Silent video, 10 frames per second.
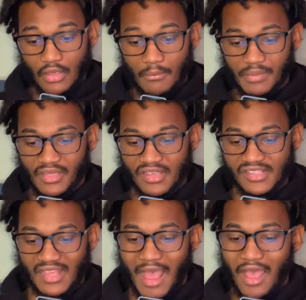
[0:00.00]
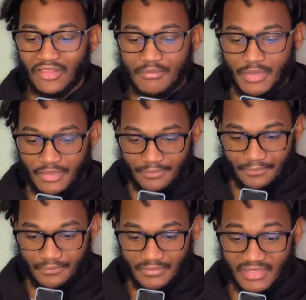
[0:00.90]
Because I'll admit,
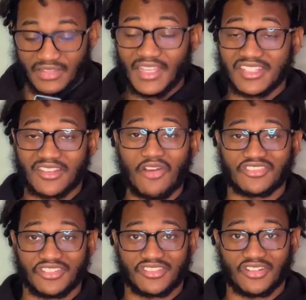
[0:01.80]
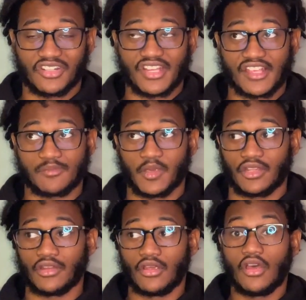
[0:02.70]
the Knicks coaching search has
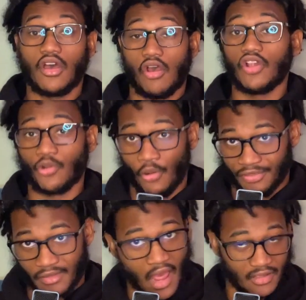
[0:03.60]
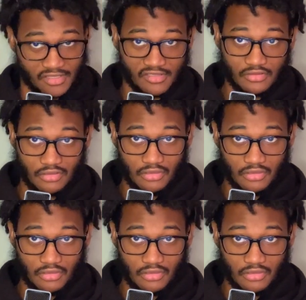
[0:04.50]
been unorthodox.